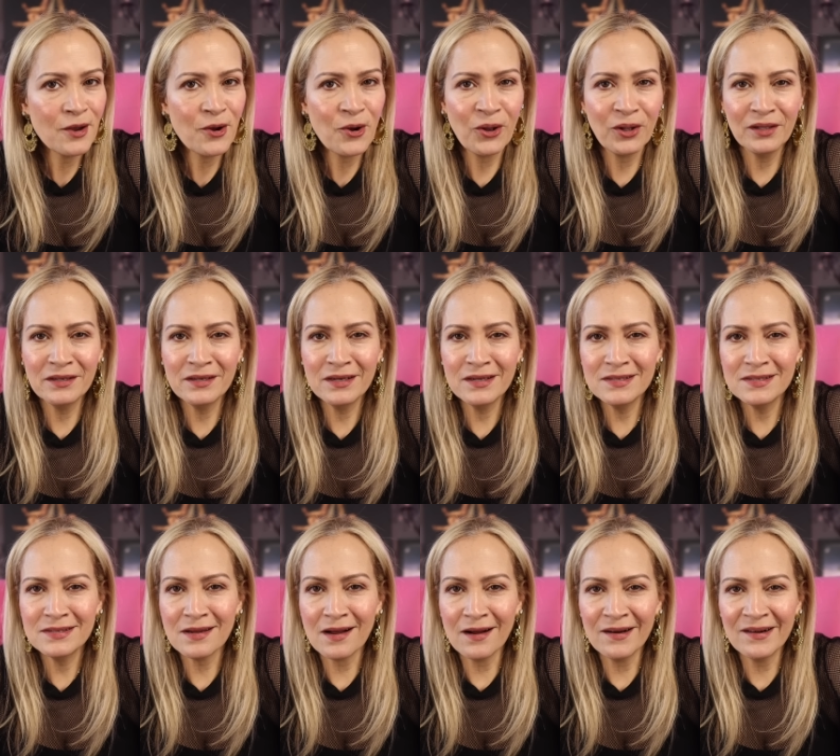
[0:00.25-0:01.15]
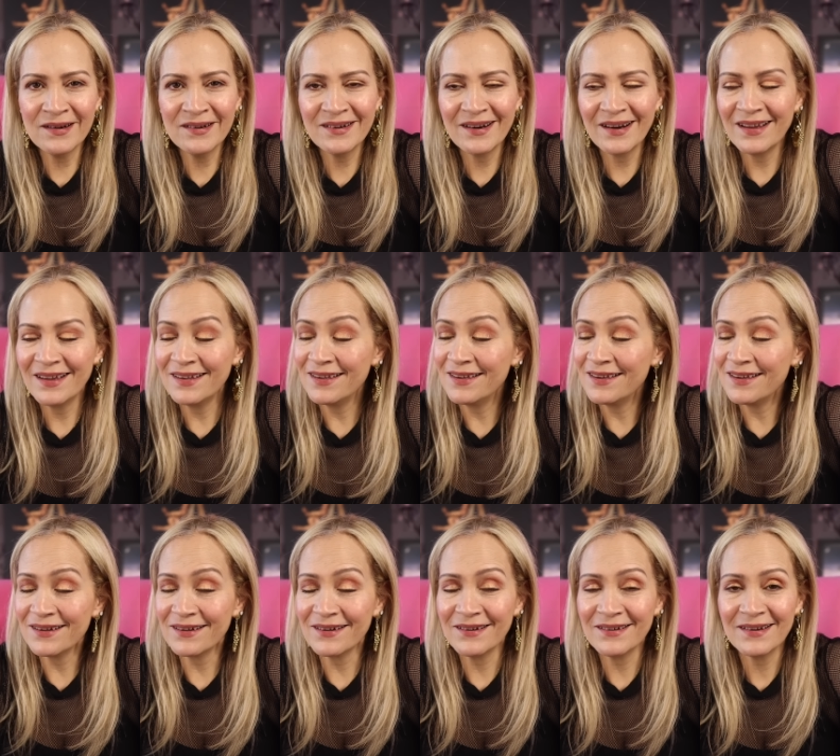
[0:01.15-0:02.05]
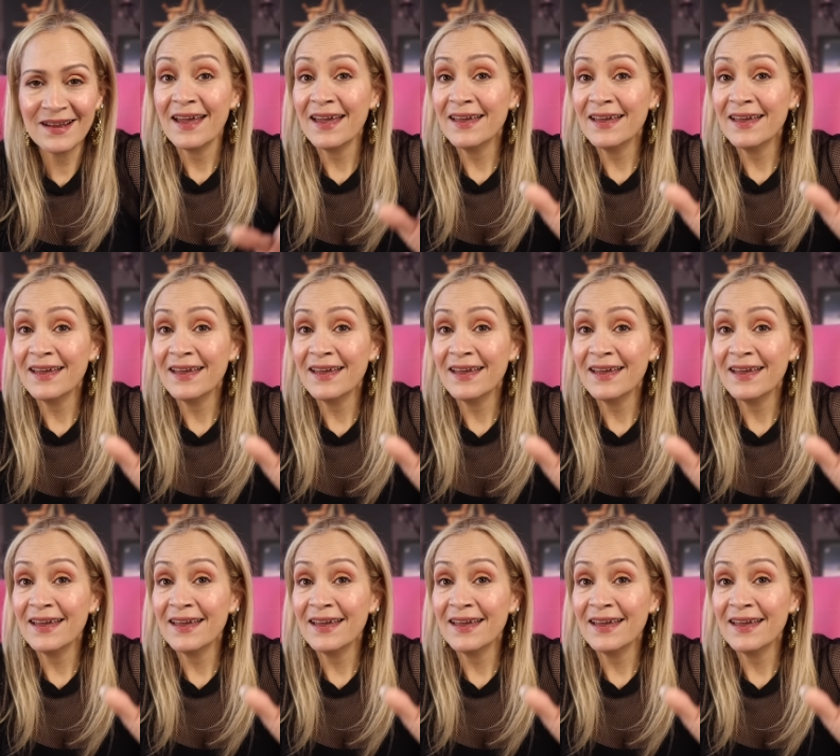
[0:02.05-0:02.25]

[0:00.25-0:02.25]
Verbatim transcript: holidays are here,